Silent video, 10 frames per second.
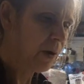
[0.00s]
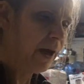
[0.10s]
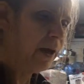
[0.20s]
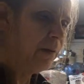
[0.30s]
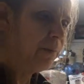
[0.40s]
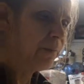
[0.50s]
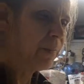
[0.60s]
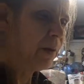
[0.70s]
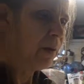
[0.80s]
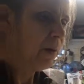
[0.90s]
Okay?
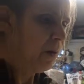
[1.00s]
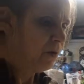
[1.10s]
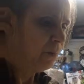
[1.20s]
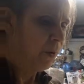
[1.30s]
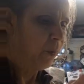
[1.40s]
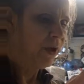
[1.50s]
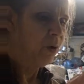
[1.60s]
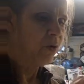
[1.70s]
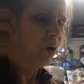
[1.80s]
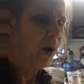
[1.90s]
But we
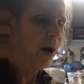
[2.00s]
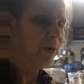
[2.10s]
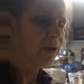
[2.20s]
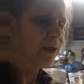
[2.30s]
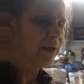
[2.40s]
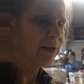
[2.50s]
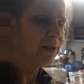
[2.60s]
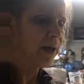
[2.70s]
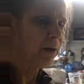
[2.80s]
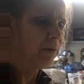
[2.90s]
don't know how it's going to
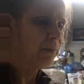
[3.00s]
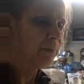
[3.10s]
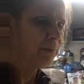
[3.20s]
settle.